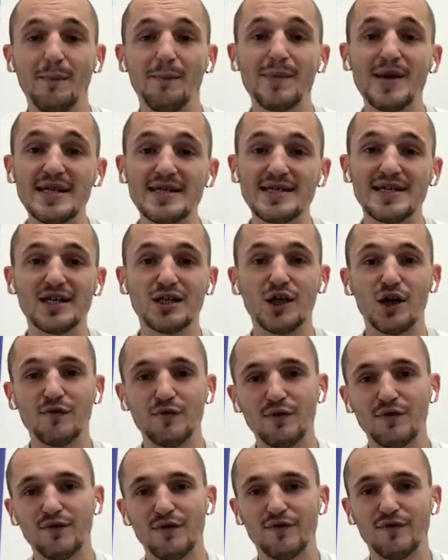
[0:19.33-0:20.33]
meeting a lot of
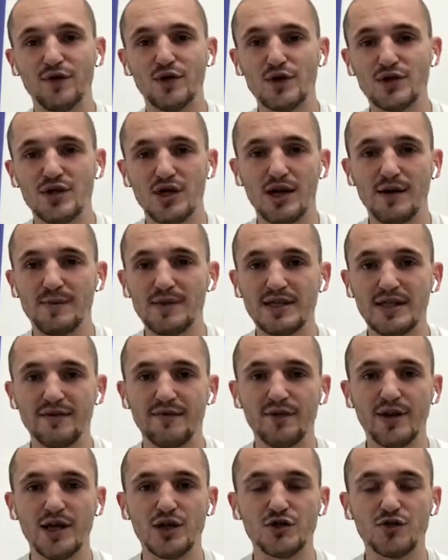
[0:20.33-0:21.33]
you for the first time and
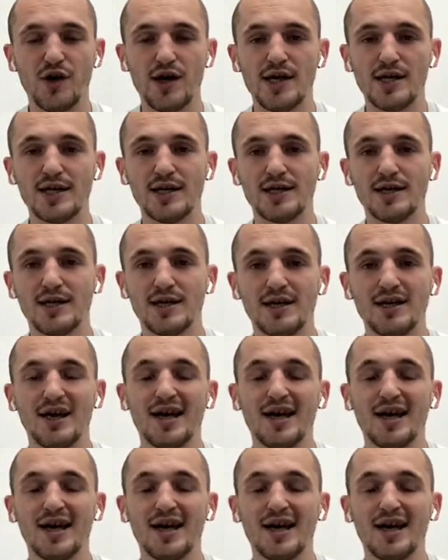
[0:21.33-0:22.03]
delivering that training.